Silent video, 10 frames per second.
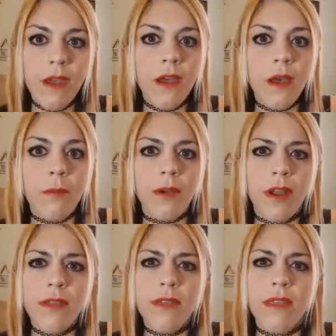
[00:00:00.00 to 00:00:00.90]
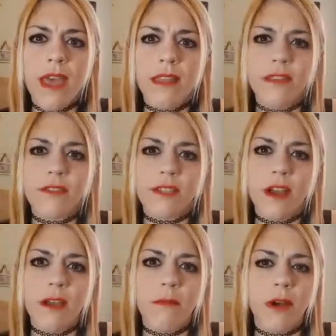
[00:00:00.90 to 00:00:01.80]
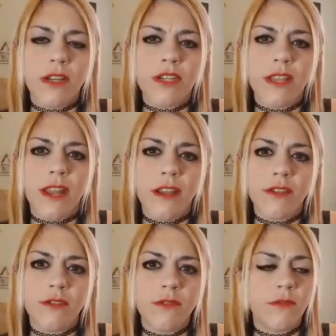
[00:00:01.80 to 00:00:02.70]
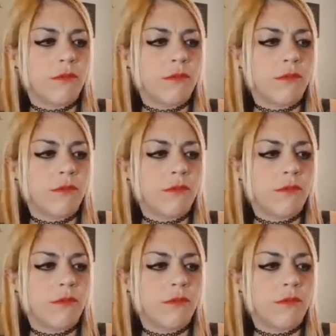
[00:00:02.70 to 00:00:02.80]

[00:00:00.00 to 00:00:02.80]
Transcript: But other than that, there's not much that I do